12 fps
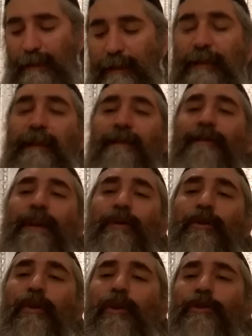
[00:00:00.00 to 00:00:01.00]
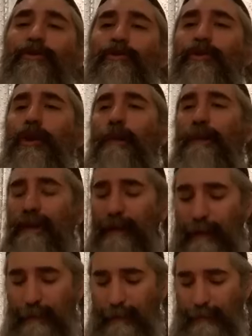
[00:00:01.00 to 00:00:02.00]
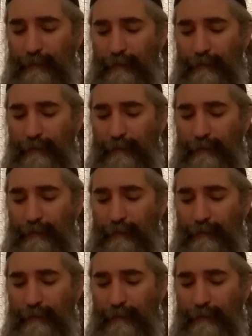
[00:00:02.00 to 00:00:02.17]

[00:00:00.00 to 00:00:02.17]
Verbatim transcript: Yetevechol should come and eat.